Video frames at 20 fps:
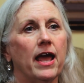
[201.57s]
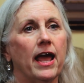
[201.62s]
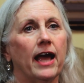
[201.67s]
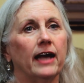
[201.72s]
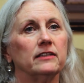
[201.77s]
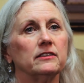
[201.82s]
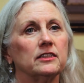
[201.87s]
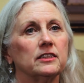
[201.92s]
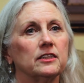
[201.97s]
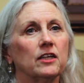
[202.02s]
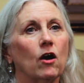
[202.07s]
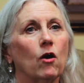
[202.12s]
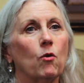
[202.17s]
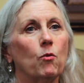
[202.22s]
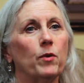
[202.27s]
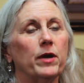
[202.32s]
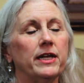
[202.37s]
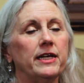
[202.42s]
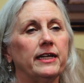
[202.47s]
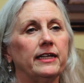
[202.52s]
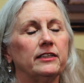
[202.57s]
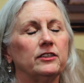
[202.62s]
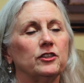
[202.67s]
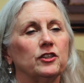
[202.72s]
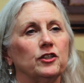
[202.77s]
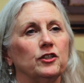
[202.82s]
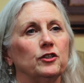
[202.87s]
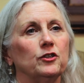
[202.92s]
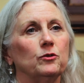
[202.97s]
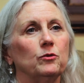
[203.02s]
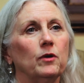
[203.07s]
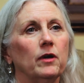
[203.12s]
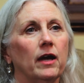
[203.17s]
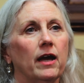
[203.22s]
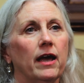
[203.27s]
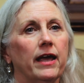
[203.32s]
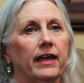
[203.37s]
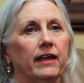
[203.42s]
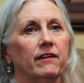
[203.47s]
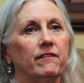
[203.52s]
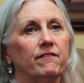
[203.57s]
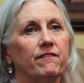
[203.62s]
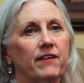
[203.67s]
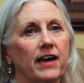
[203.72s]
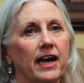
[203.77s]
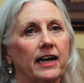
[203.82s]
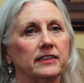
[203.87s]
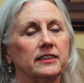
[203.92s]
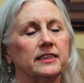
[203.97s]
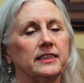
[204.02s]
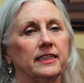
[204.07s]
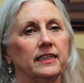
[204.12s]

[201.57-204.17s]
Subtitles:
and so we need to invest